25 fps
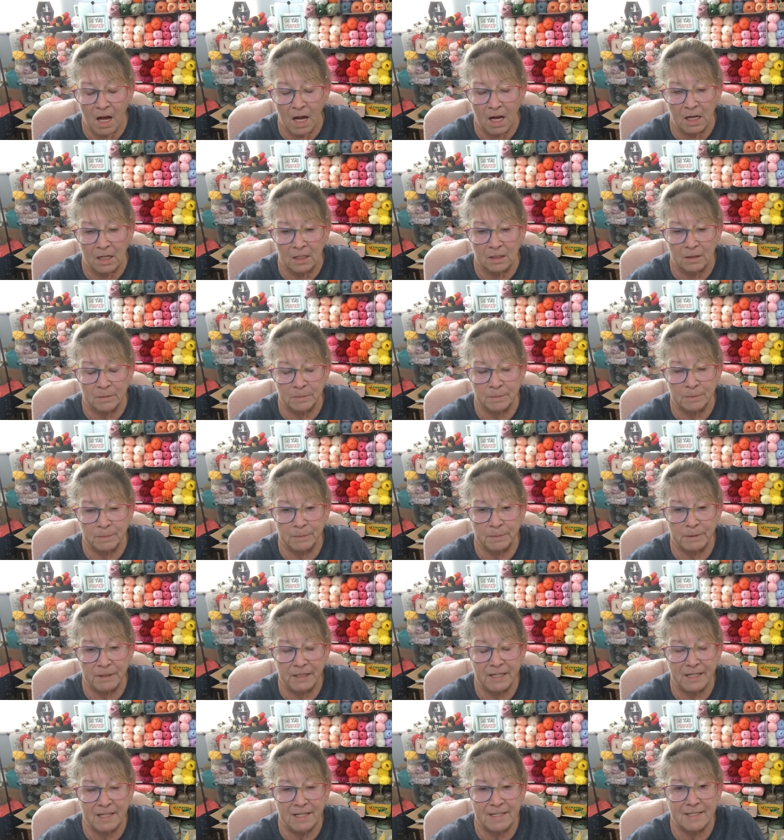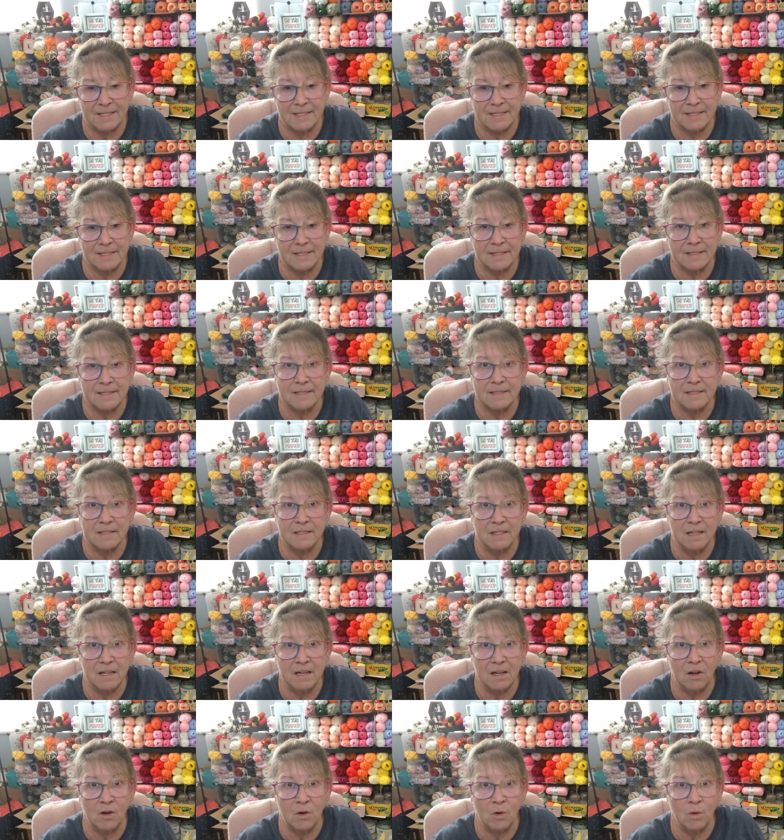Um, because,
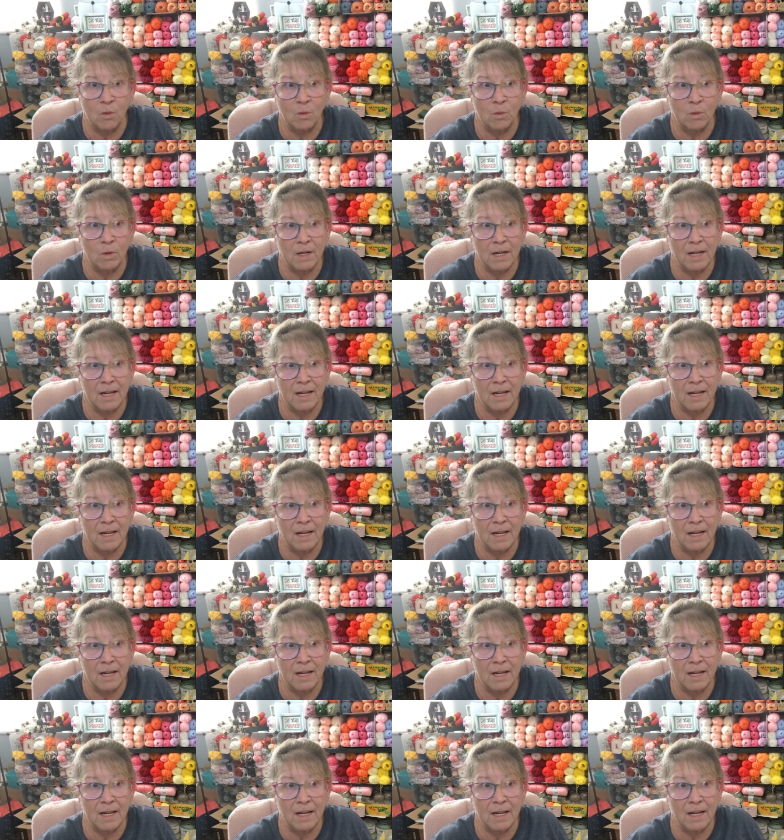you know,